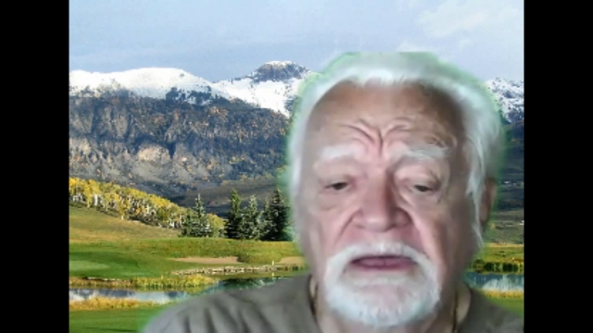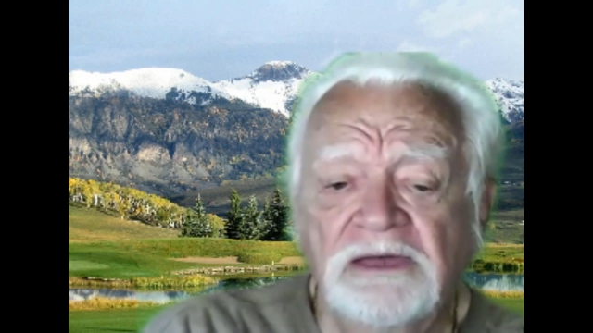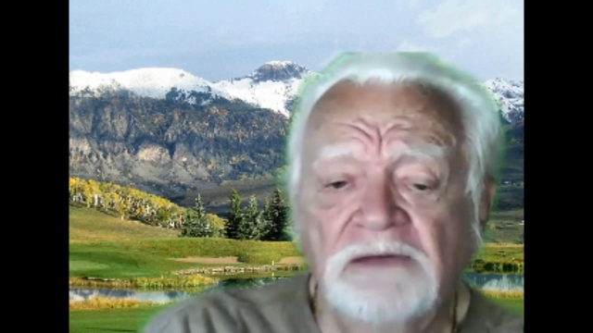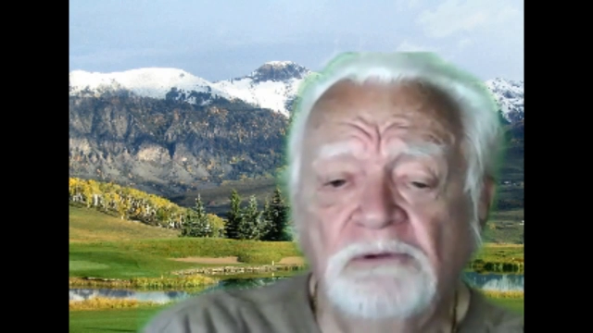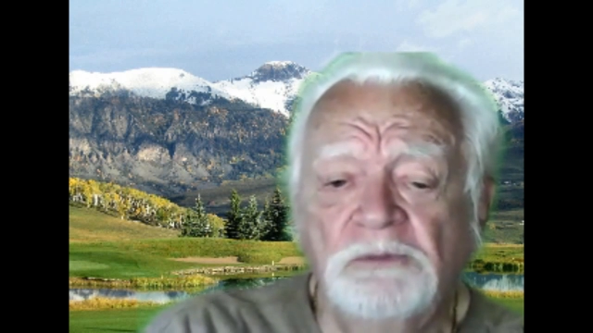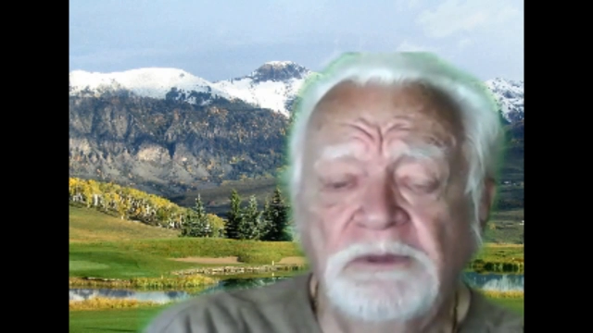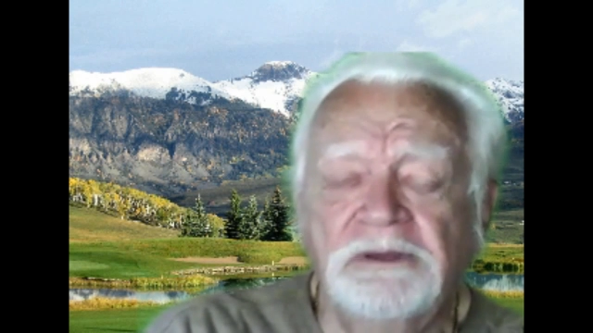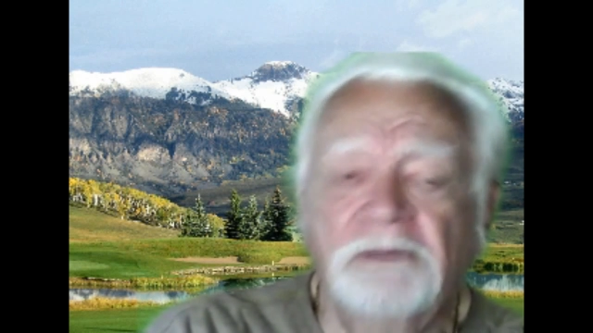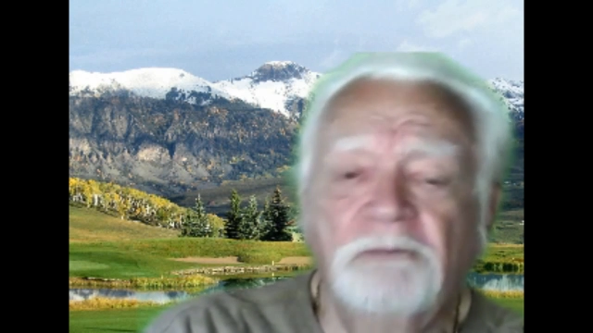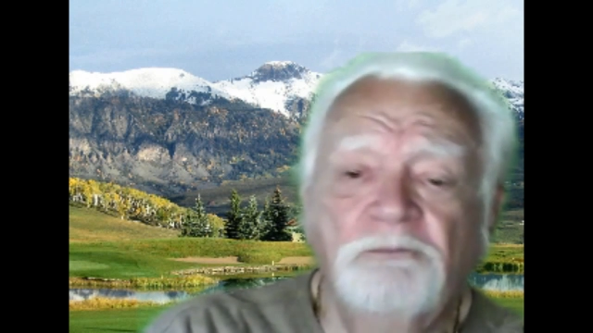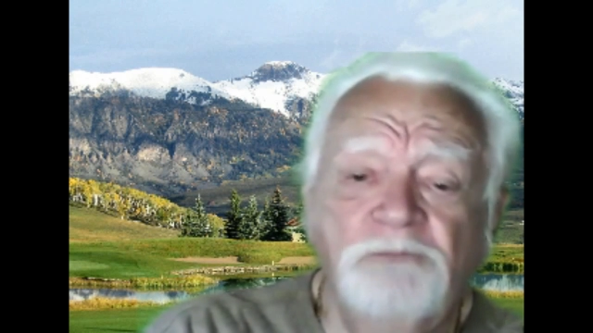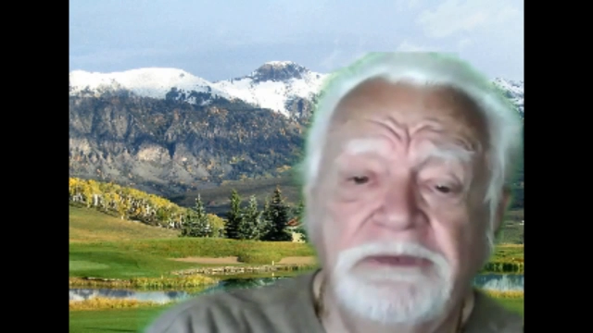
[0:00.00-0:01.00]
it would be
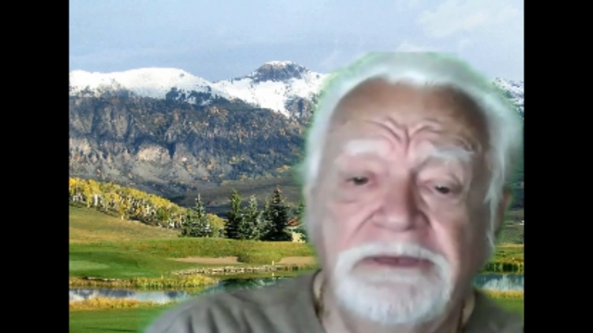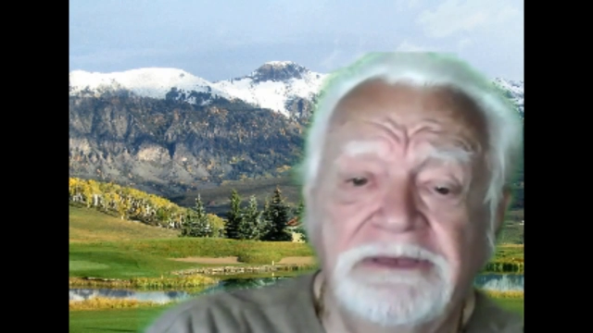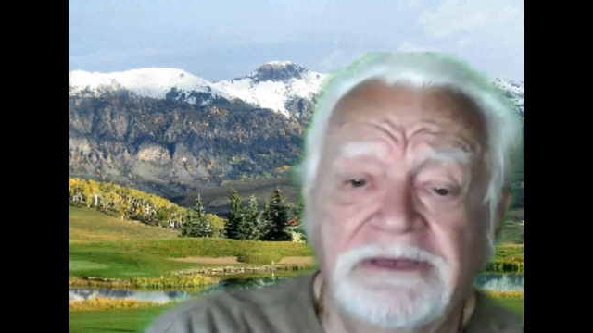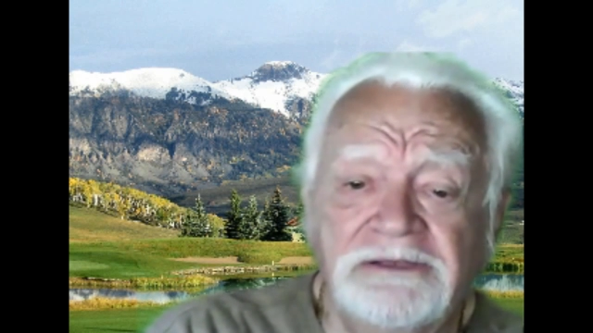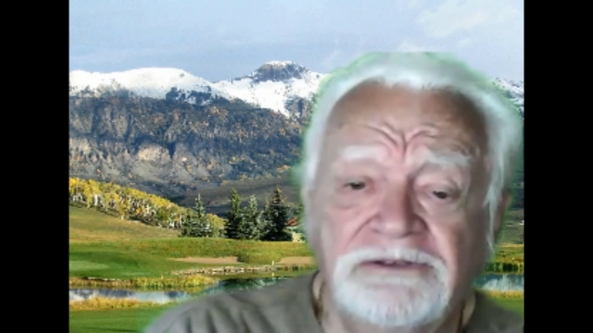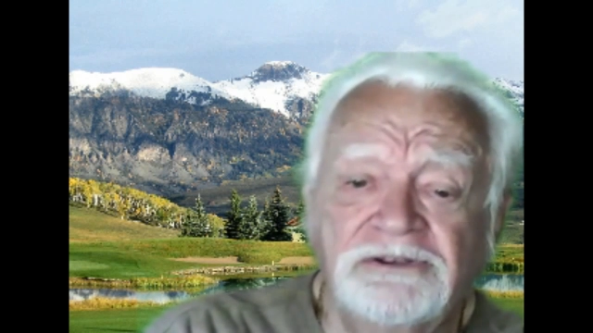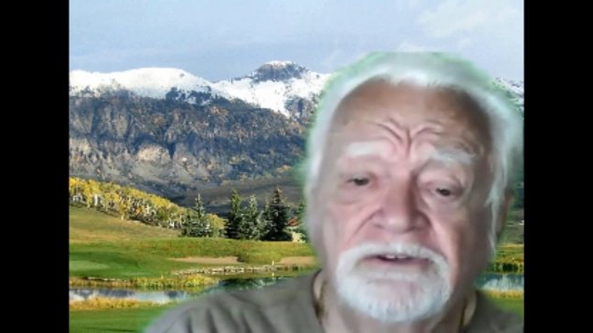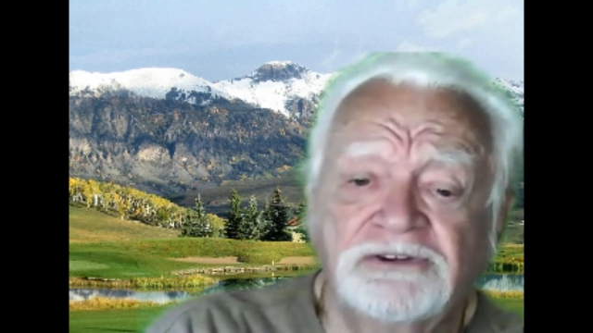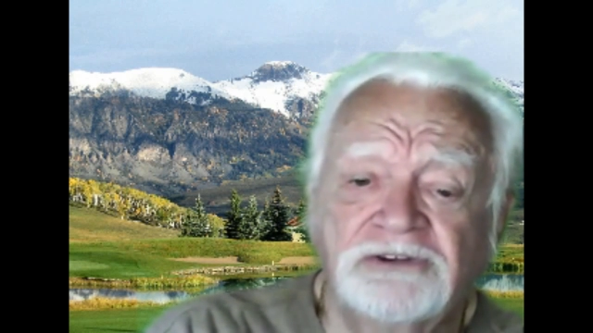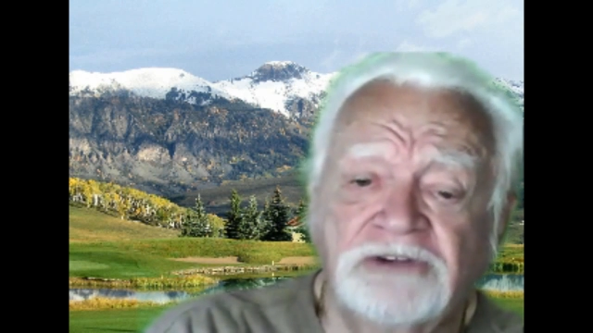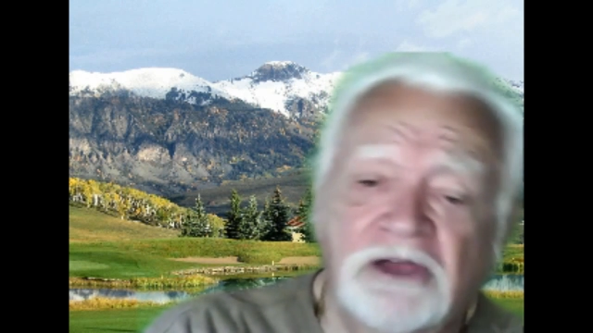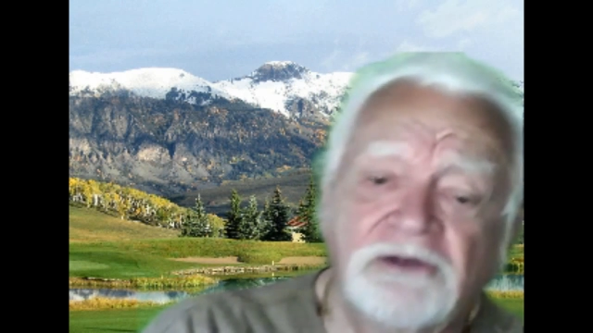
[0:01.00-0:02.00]
a big
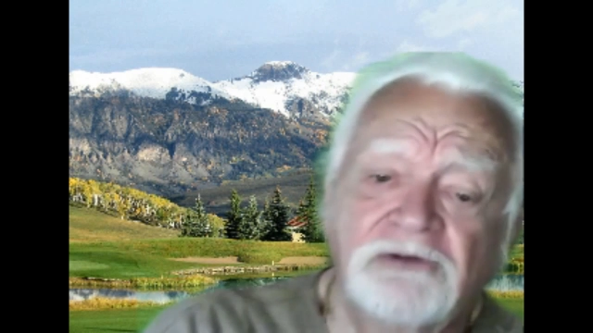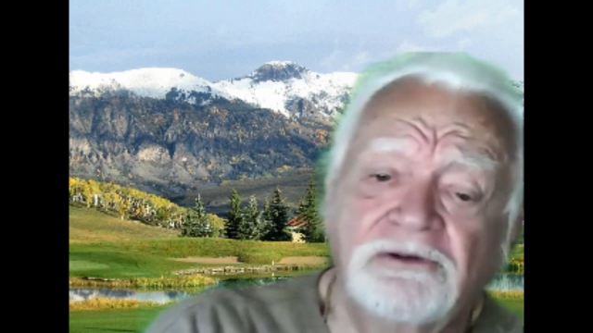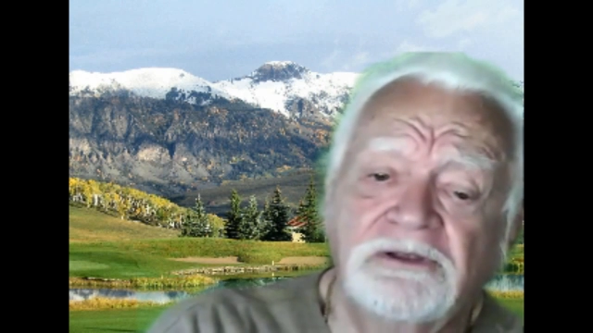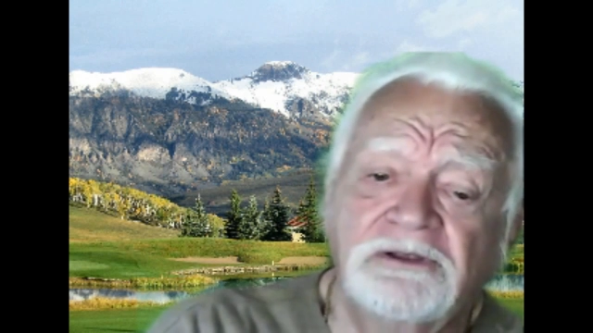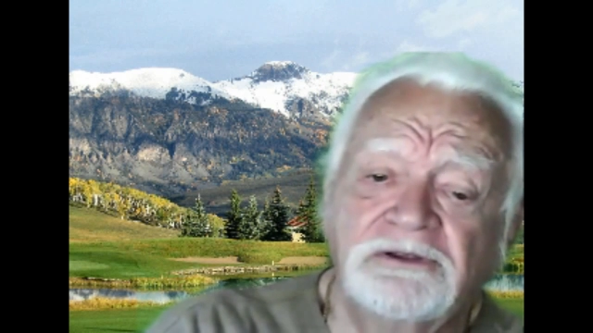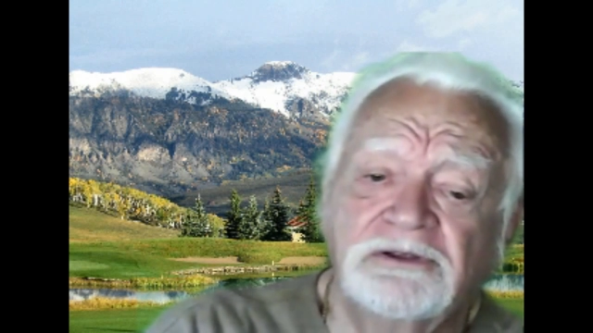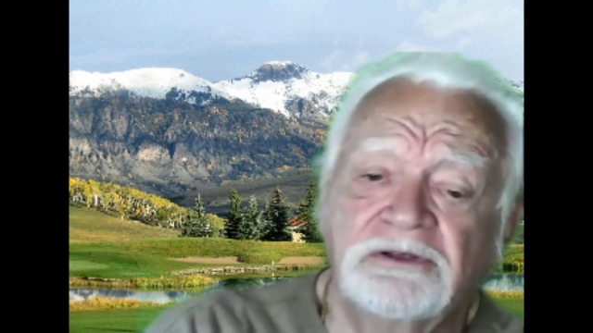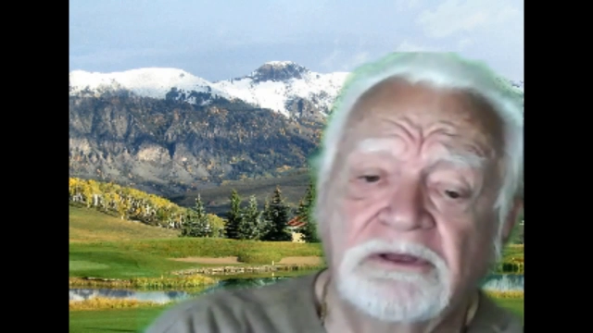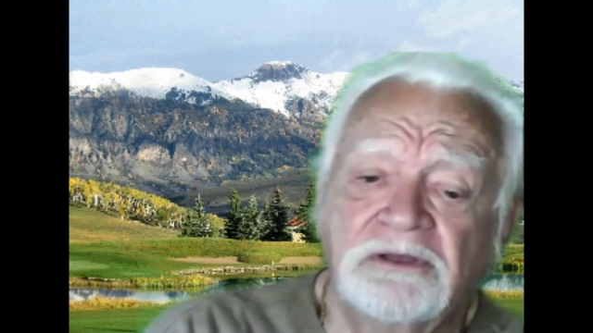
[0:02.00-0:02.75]
deterrent